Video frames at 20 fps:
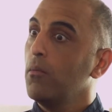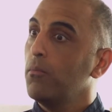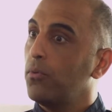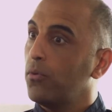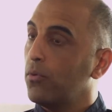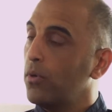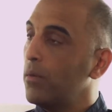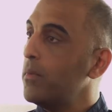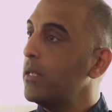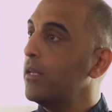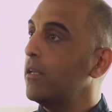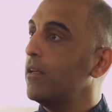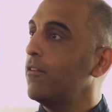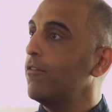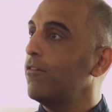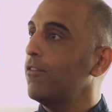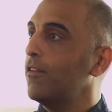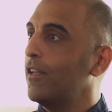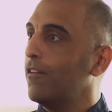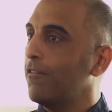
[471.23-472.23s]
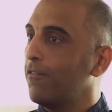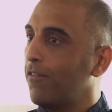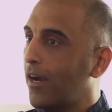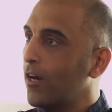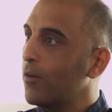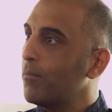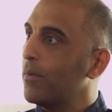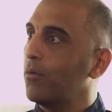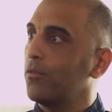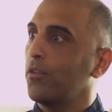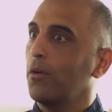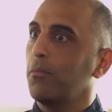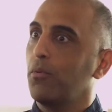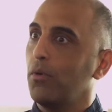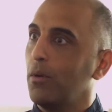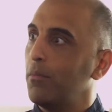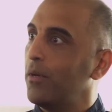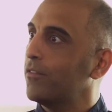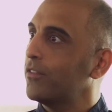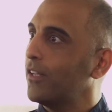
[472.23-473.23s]
primitive environment with our
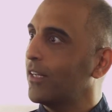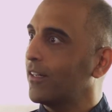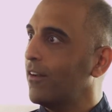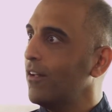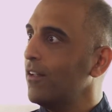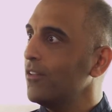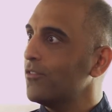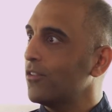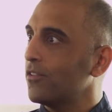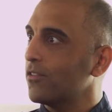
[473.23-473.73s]
primitive technologies.